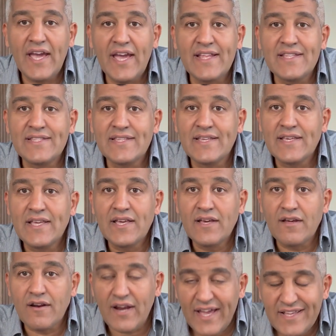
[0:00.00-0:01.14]
and
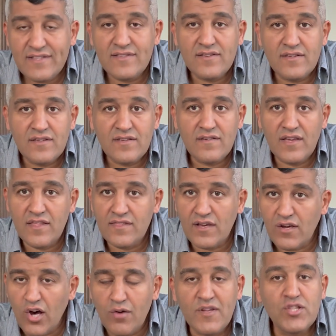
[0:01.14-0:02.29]
write in
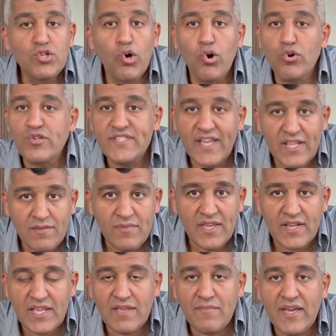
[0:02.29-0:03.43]
the comment or send
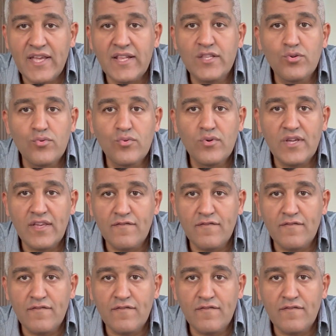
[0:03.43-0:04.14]
me an email to